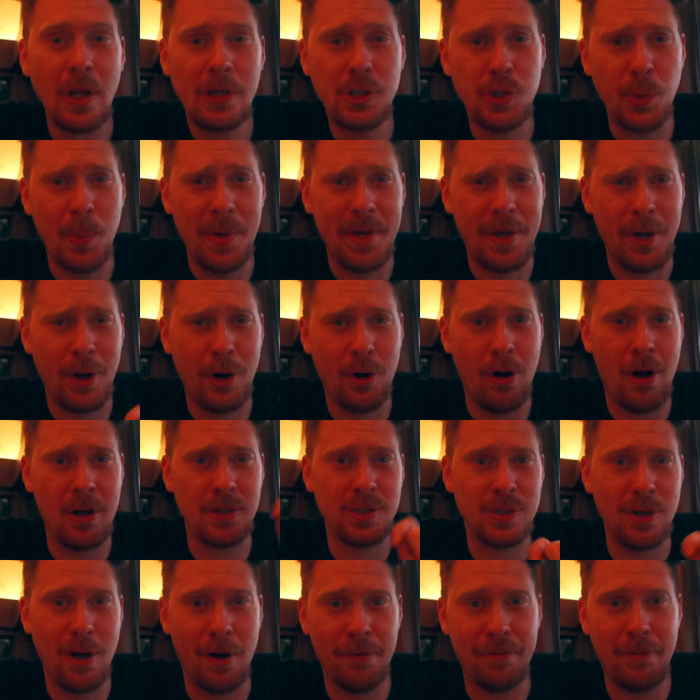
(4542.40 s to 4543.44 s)
So we can
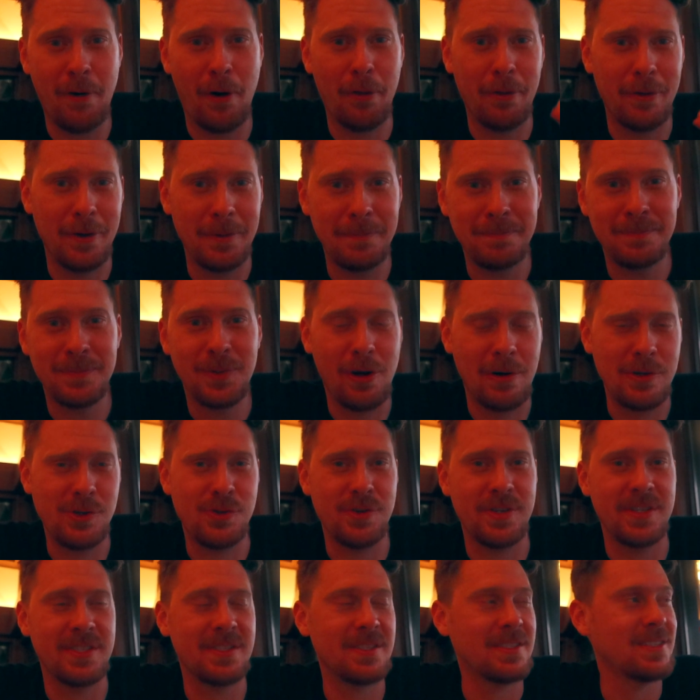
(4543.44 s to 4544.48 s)
cross off all the
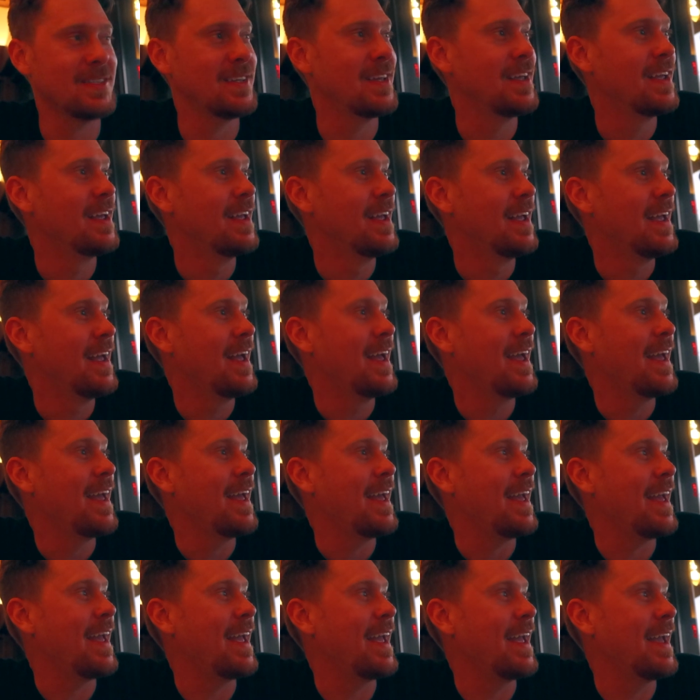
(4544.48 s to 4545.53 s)
countries.
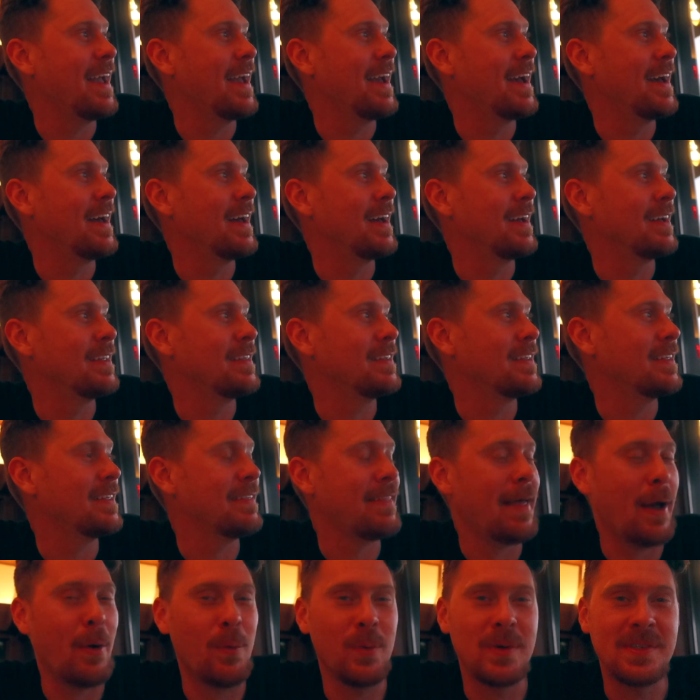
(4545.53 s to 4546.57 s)

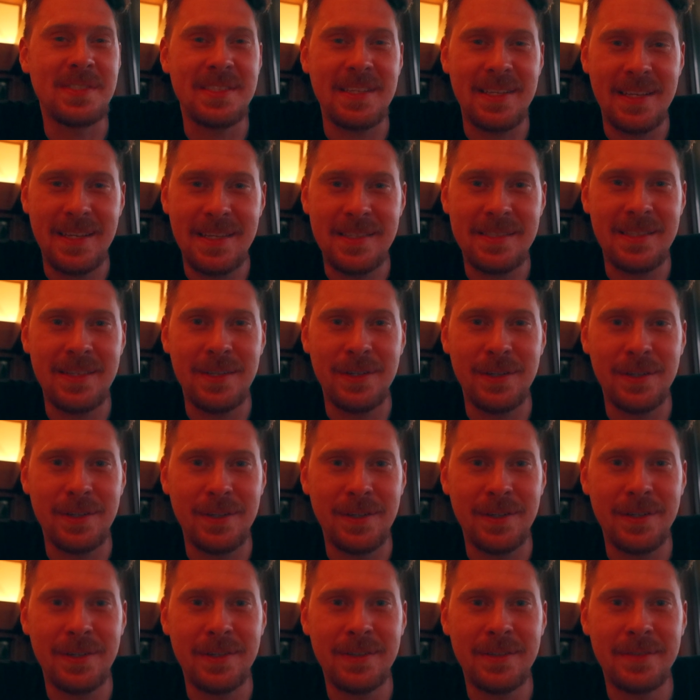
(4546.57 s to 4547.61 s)
And that was
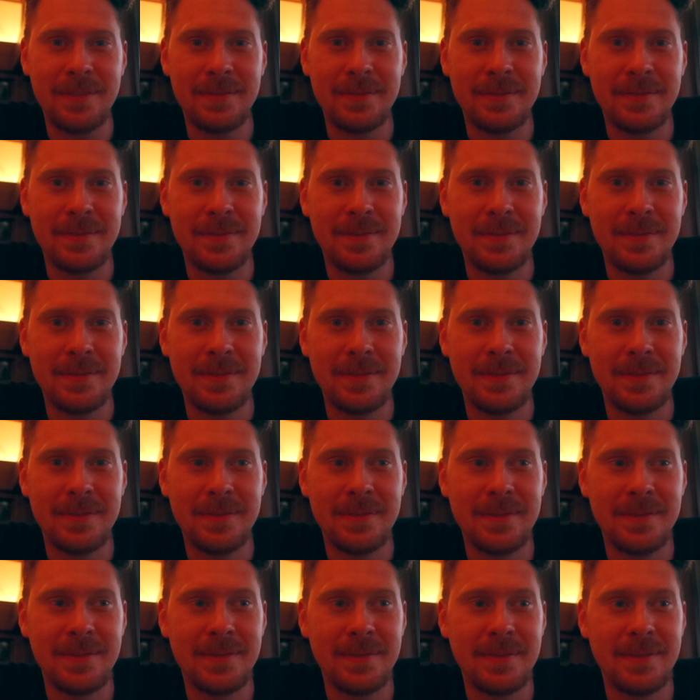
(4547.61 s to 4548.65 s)
easier
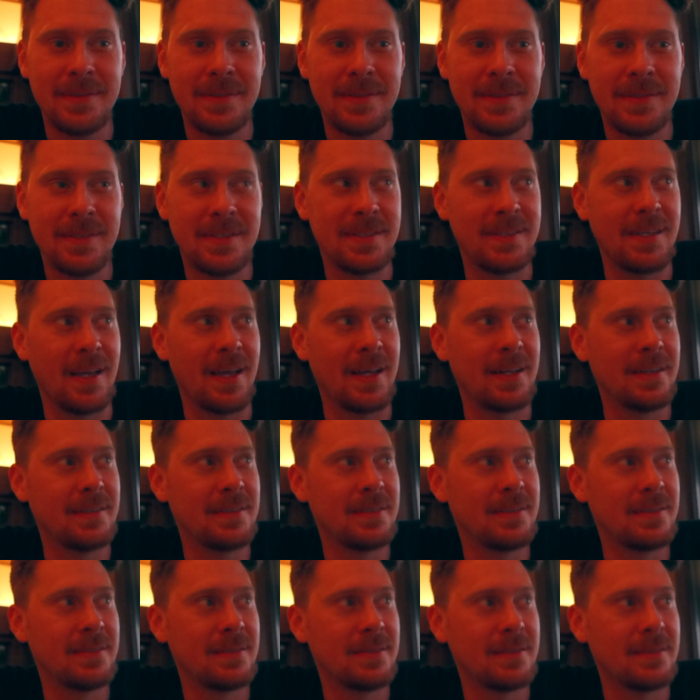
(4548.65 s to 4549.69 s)
said,
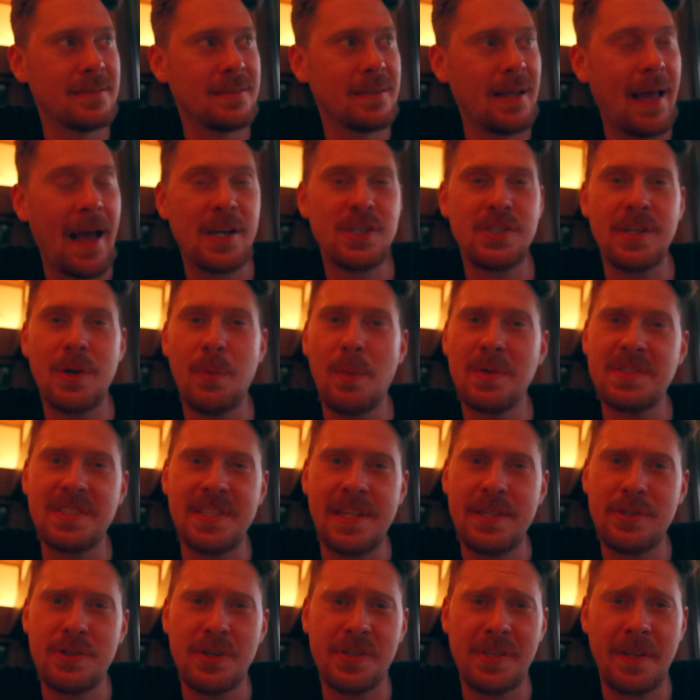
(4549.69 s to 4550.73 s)
actually it
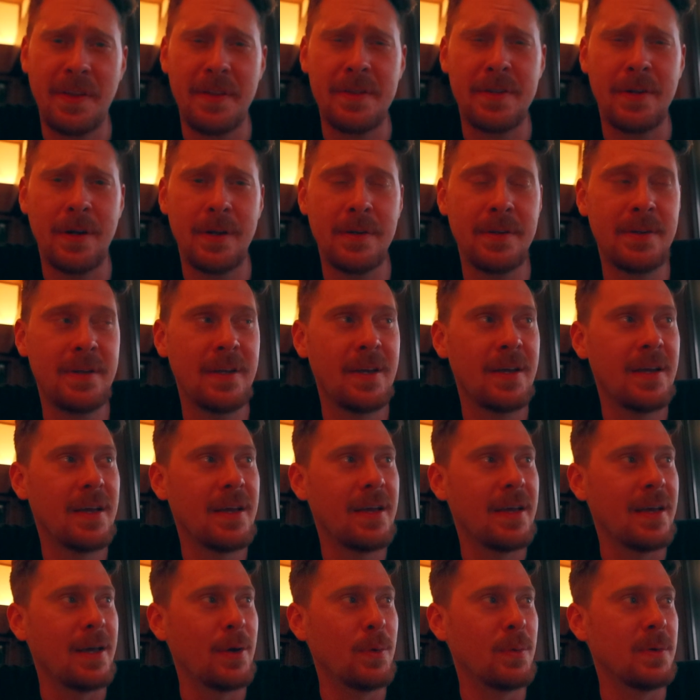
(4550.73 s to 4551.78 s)
wasn't easier said than
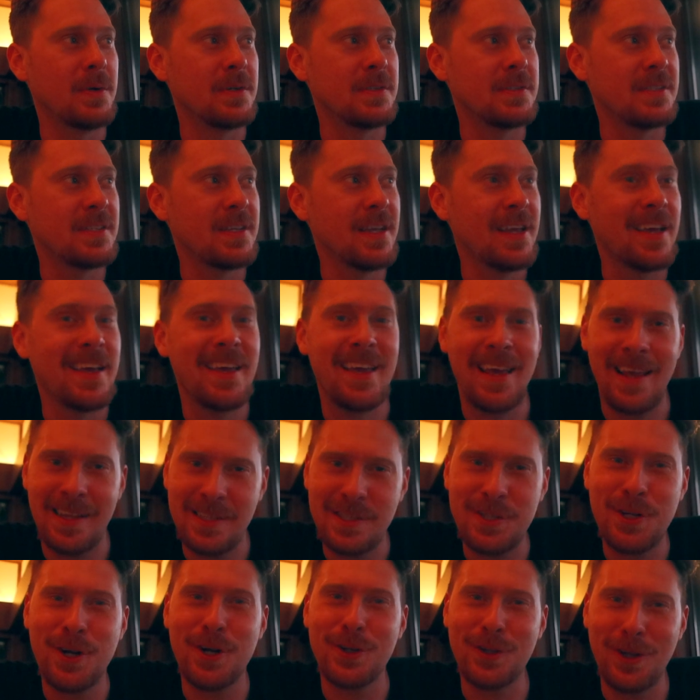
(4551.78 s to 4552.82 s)
done. It was
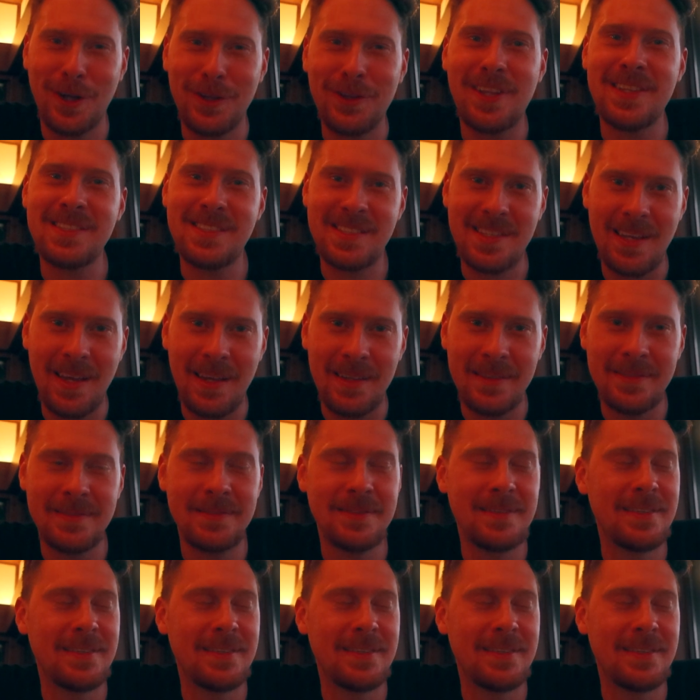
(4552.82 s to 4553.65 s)
easier done than said.